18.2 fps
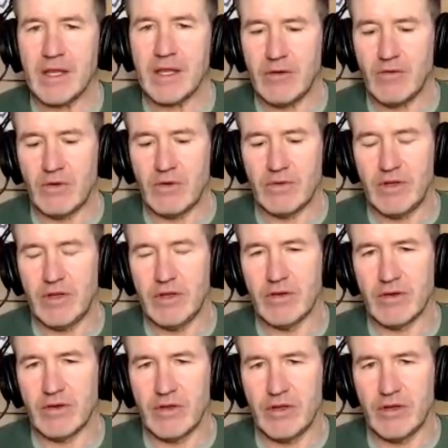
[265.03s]

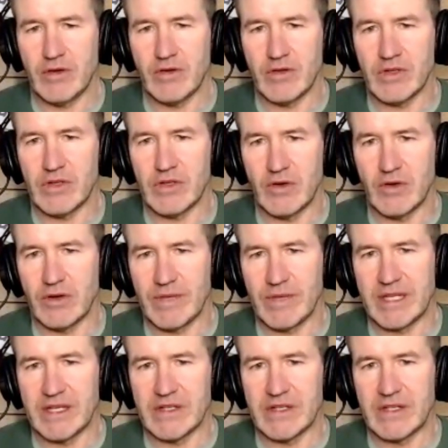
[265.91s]
You could sow
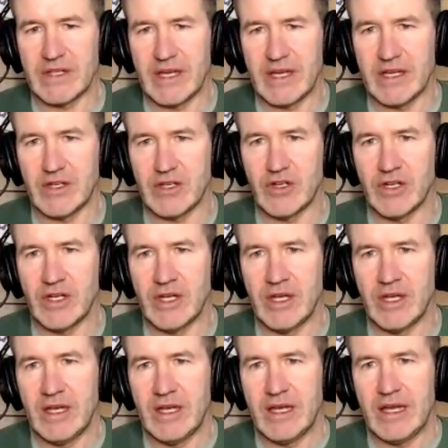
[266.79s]
them at this stage
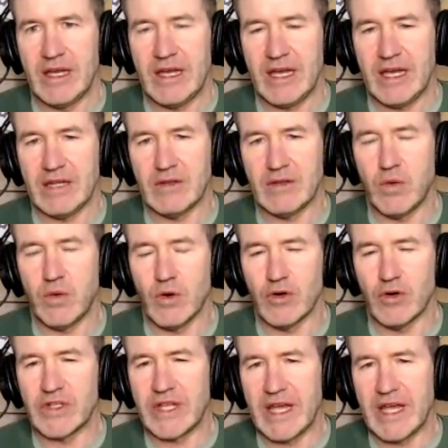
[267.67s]

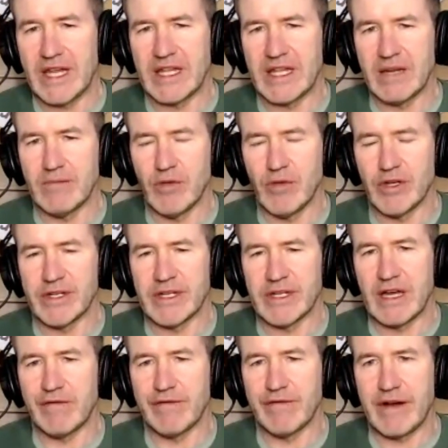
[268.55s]
towards the end of the month
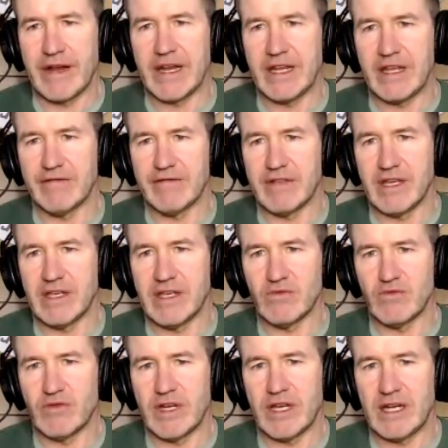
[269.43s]
now for any of
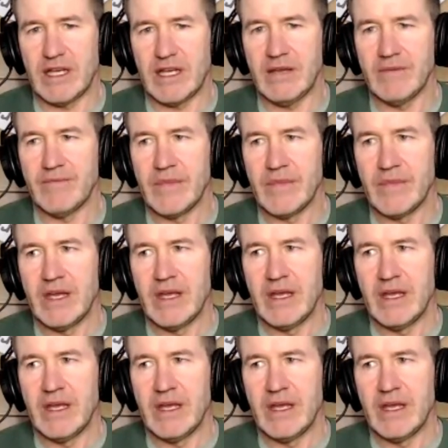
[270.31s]
these really.